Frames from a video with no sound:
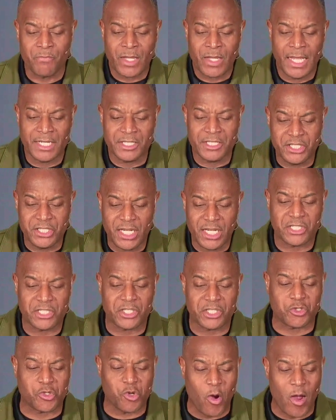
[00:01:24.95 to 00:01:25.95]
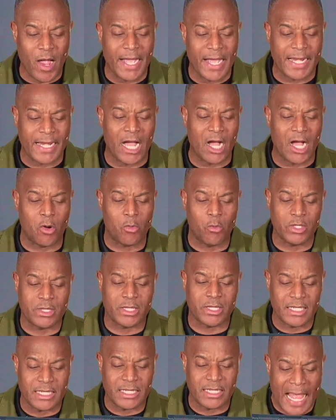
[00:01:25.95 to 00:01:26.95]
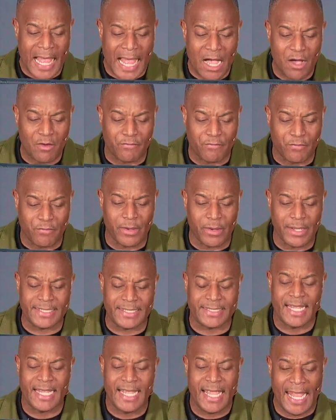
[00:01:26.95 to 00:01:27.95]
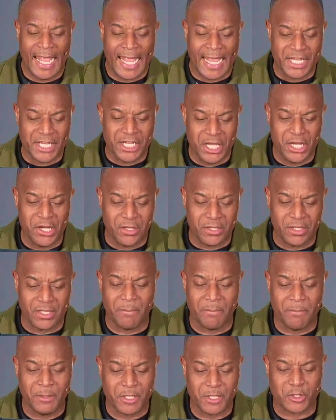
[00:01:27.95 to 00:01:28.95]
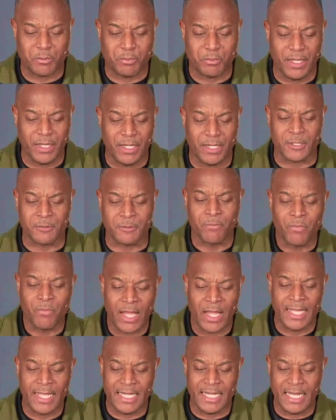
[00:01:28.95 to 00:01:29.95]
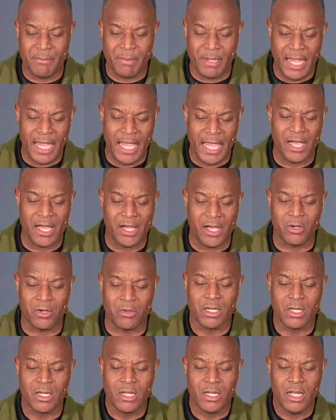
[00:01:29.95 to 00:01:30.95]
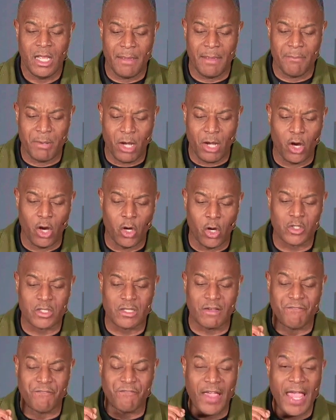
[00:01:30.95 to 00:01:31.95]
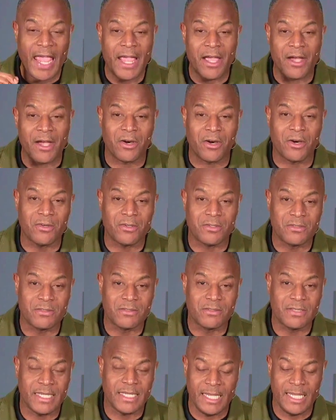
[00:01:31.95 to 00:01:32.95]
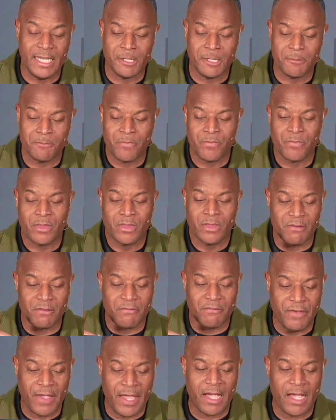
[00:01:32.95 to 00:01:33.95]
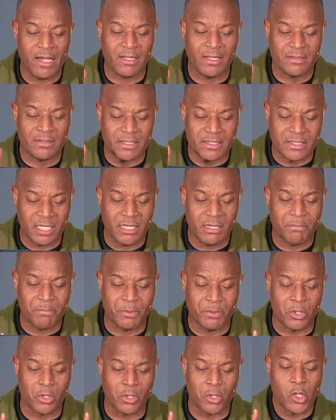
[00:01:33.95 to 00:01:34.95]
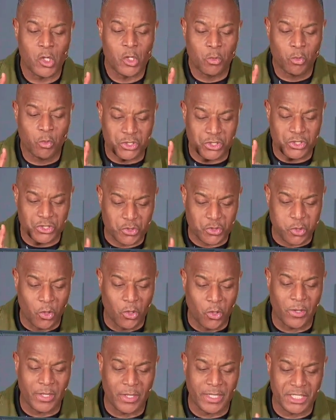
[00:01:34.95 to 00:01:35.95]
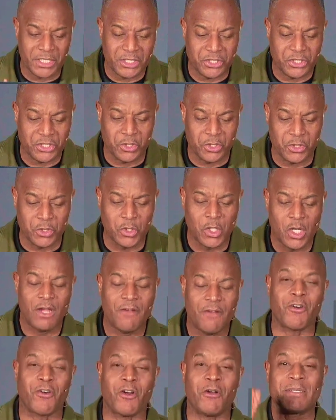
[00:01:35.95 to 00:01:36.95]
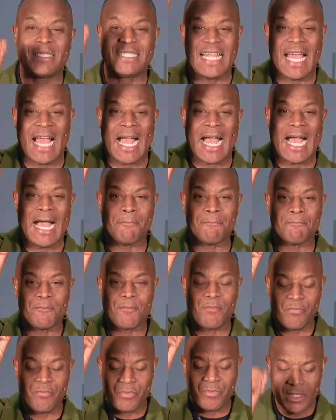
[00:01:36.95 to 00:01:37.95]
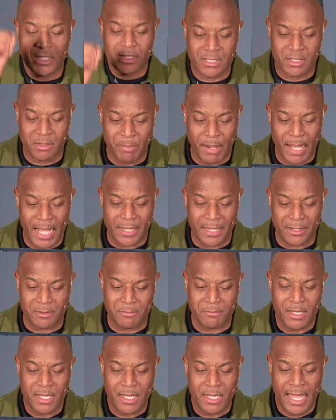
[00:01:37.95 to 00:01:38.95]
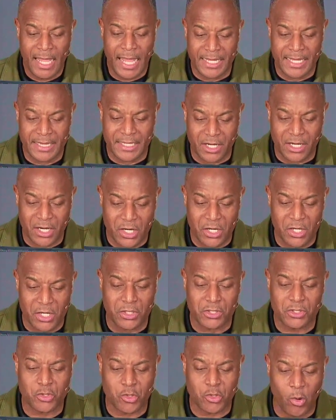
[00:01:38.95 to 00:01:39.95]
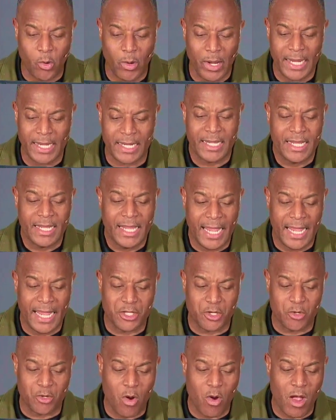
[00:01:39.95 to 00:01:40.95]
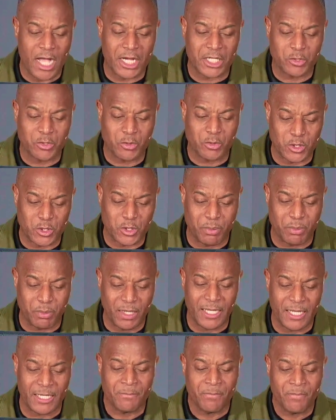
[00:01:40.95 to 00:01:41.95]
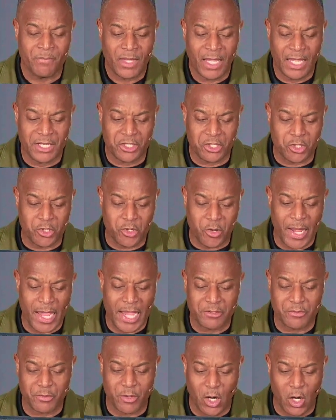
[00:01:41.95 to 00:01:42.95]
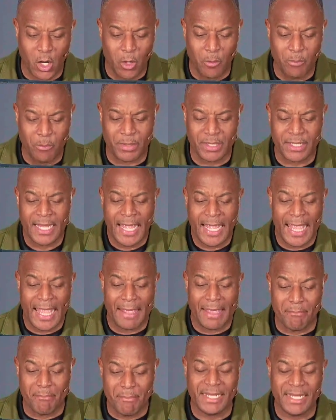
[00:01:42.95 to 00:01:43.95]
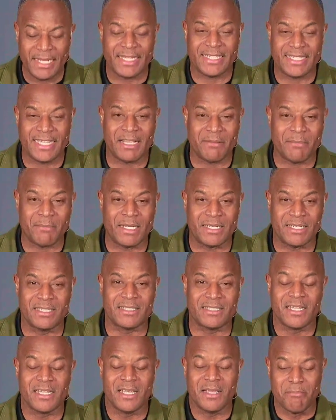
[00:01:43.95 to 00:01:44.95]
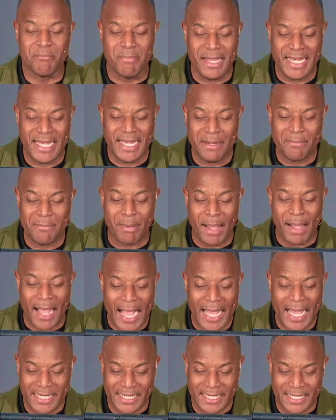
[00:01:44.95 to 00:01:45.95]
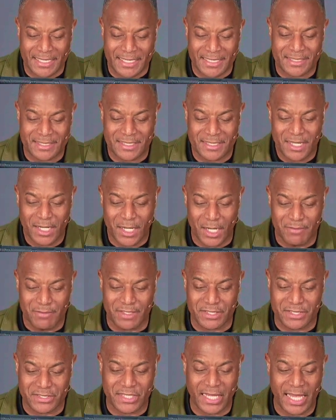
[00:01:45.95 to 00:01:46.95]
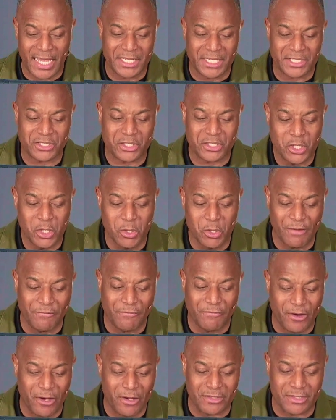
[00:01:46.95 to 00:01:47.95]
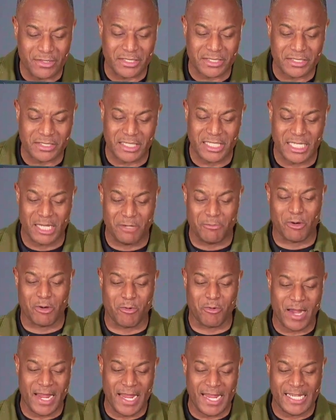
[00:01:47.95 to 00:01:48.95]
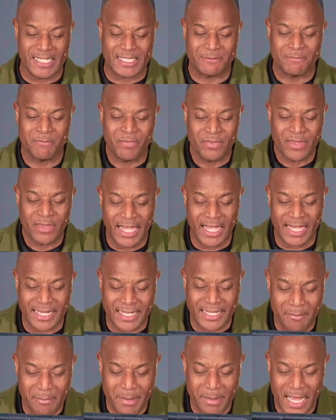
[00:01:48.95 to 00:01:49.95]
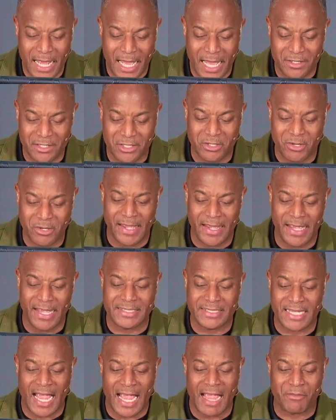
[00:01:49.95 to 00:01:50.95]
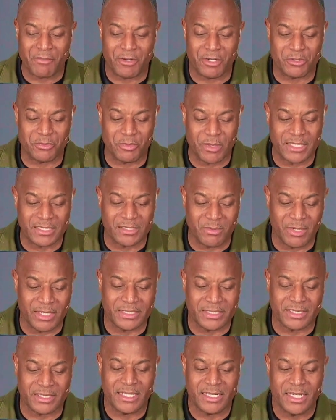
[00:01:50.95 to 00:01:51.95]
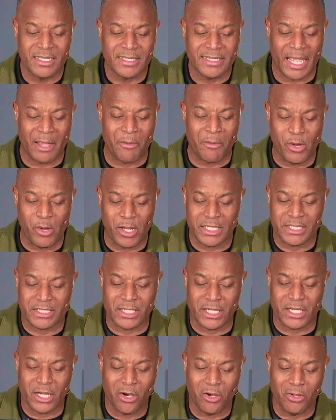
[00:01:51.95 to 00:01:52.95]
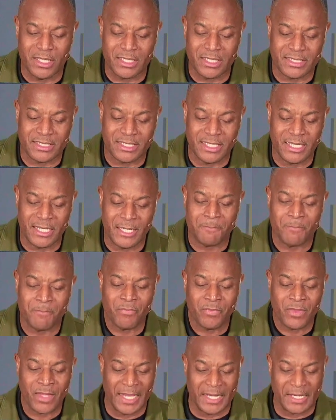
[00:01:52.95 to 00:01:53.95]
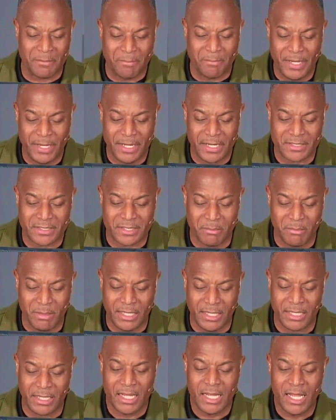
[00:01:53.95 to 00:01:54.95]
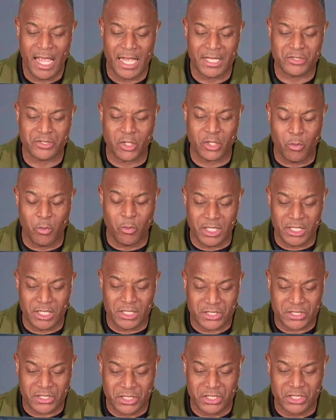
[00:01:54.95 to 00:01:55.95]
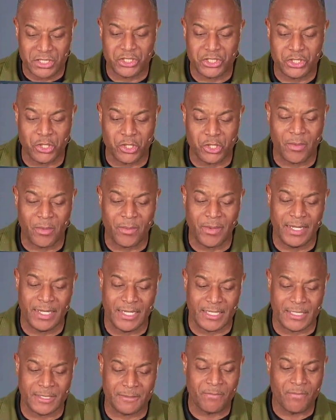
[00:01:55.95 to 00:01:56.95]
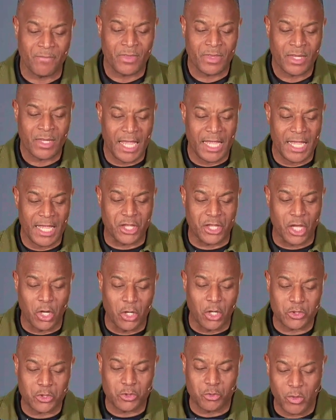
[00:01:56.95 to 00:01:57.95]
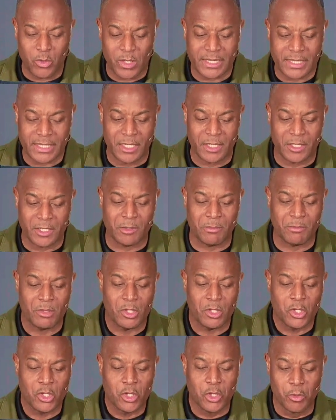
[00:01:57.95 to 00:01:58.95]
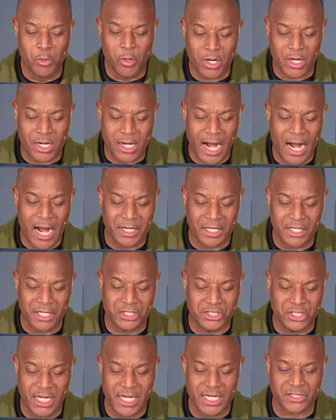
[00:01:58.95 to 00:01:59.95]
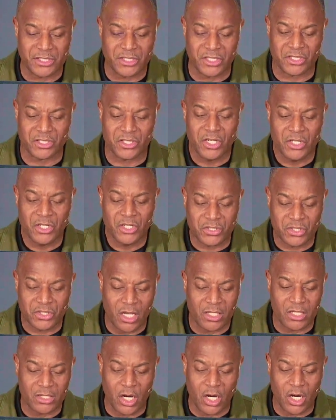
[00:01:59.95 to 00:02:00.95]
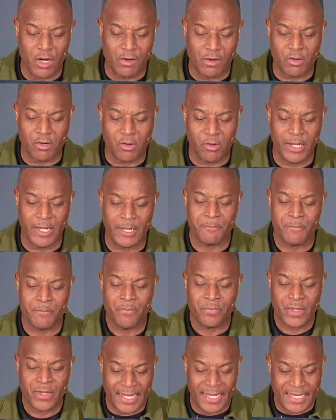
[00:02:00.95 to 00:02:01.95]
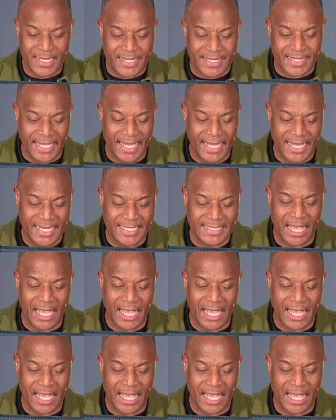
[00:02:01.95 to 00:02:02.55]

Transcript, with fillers: And Jesus cried out with a loud voice and yielded up his spirit. And then he beheld, and behold, the veil, key, the veil of the temple was torn in two from top to bottom, and the earth quaked and the rocks were split, and the graves were opened. And think about this many bodies of the saints who had fallen asleep were raised. And coming out of the graves after his resurrection, they went into the holy city and appeared to many. And so when the centurion and those with him who were guarding Jesus saw the earthquake and the things that